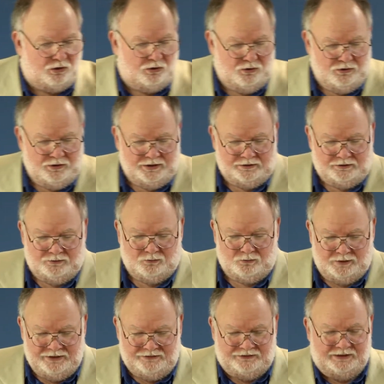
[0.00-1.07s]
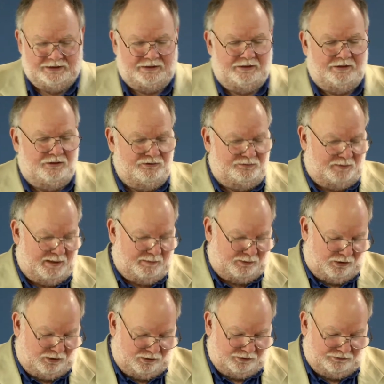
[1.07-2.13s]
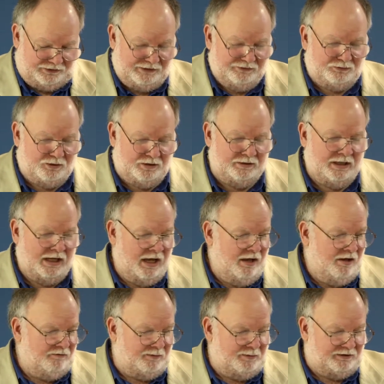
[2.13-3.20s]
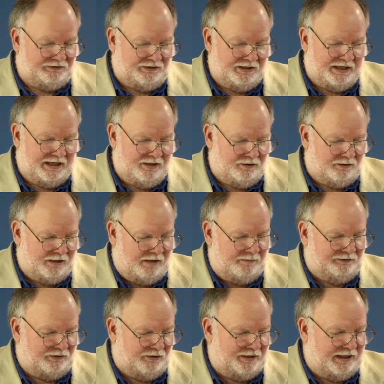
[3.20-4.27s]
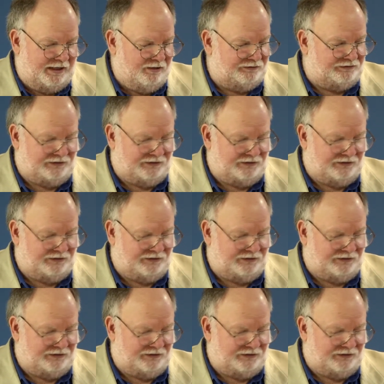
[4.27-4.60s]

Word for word: current, recent newspaper articles. Here's one from the Sun Herald, I'm sorry, the Herald